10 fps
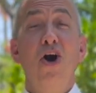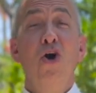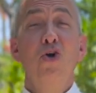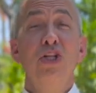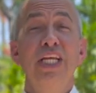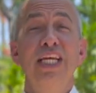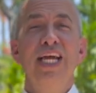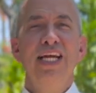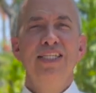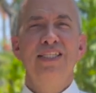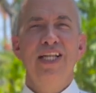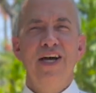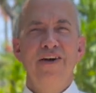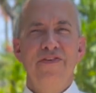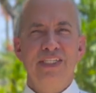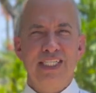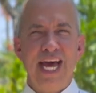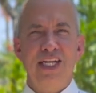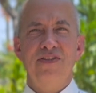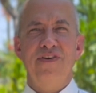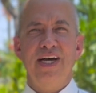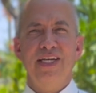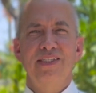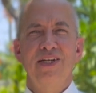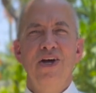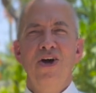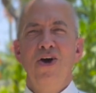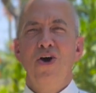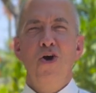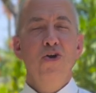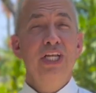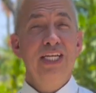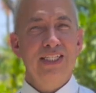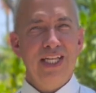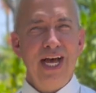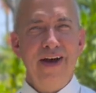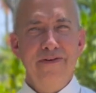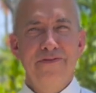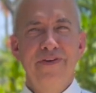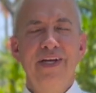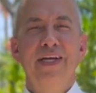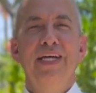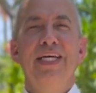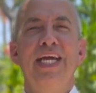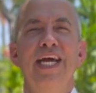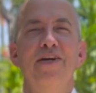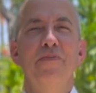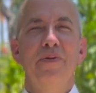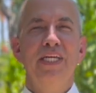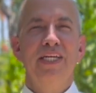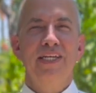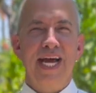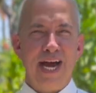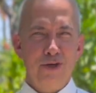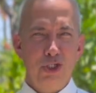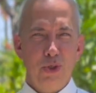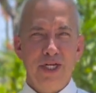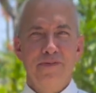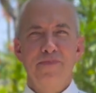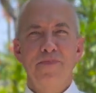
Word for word: Only His love satisfies. Only His love can complete our joy.